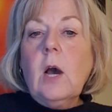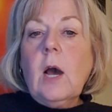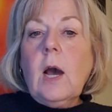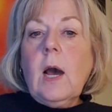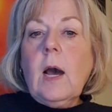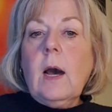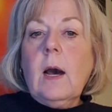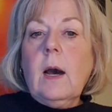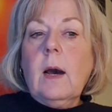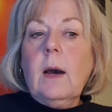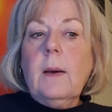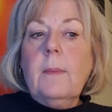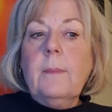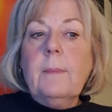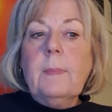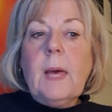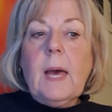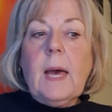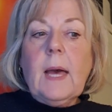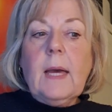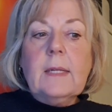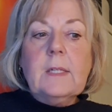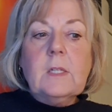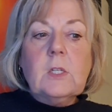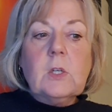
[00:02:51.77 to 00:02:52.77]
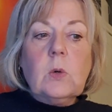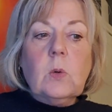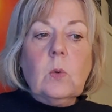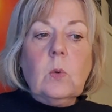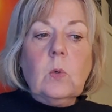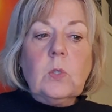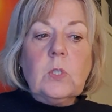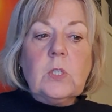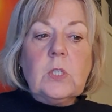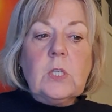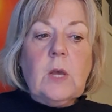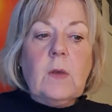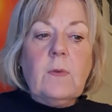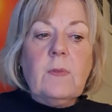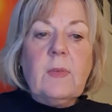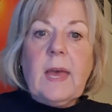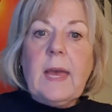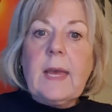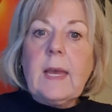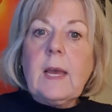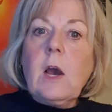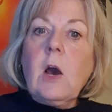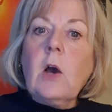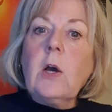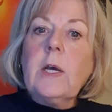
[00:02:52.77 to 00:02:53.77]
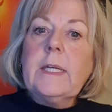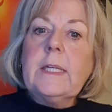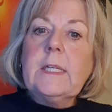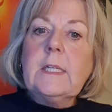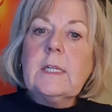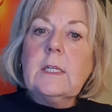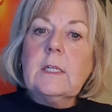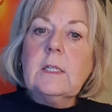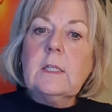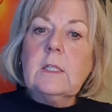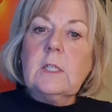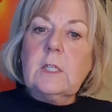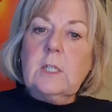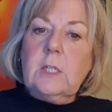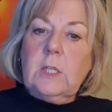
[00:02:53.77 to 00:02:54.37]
and also their guidance